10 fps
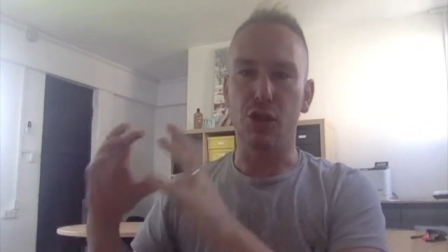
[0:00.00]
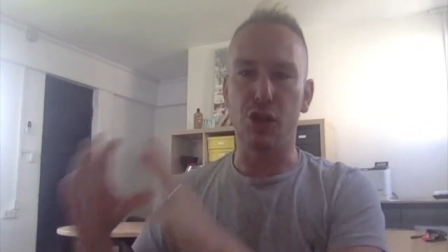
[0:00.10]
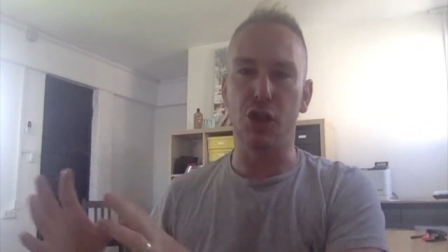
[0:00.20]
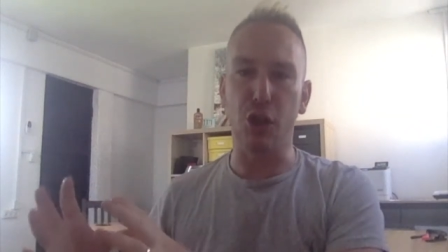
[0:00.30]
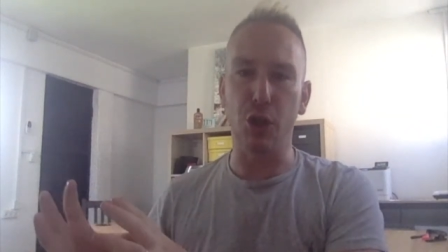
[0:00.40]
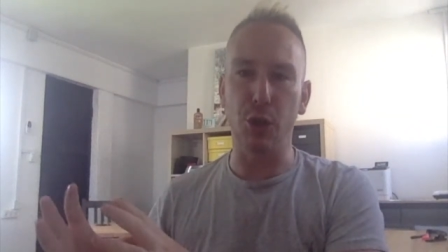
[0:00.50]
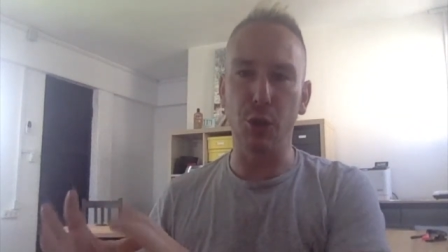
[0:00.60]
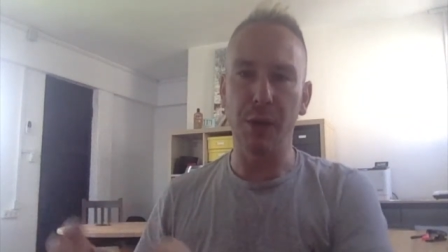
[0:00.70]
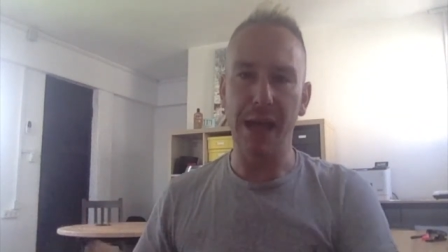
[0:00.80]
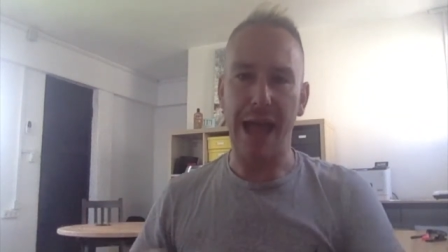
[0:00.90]

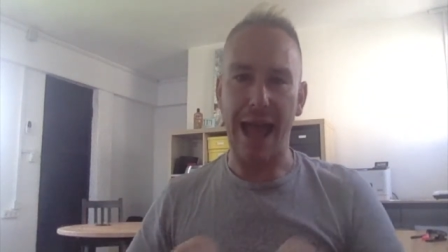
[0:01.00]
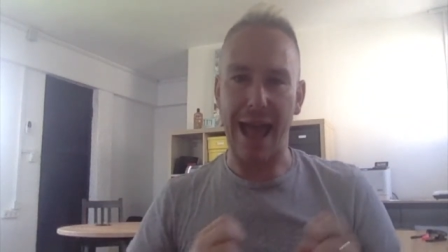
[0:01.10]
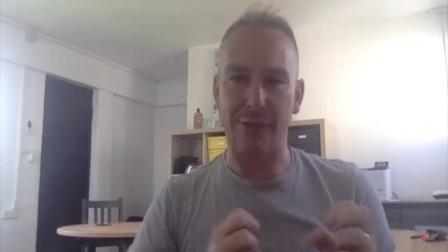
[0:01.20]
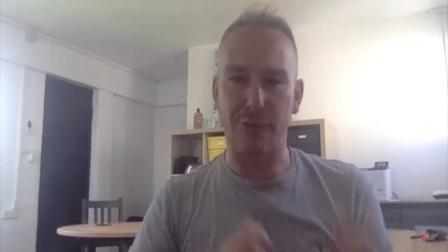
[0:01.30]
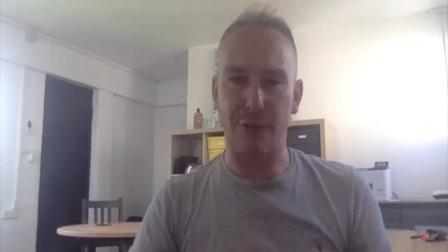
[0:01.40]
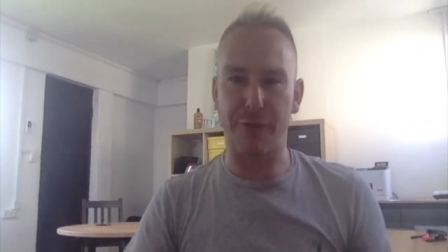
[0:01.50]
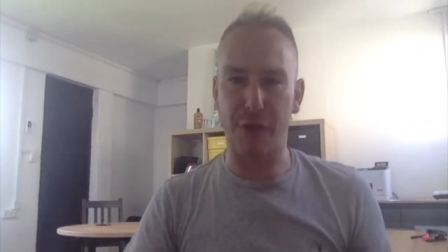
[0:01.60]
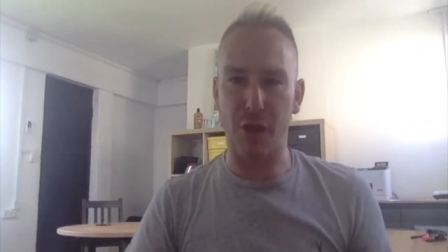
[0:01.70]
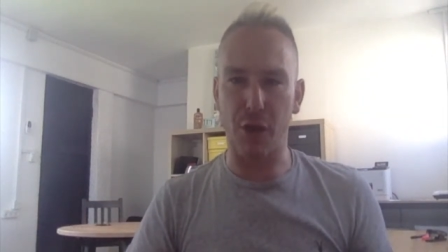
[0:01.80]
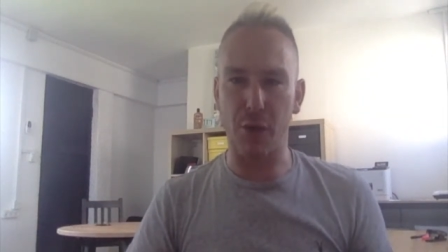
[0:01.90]
do, and
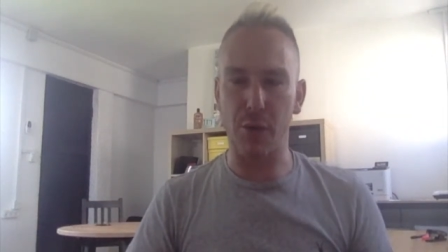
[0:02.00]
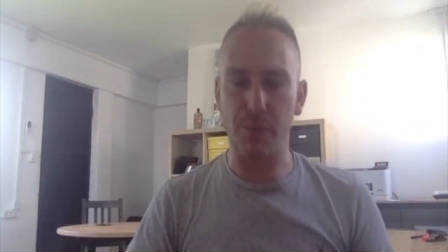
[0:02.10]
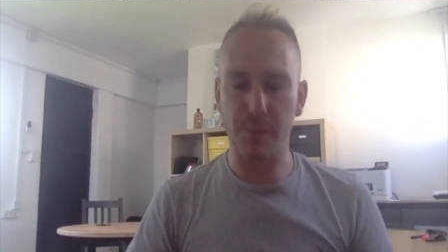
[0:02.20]
review.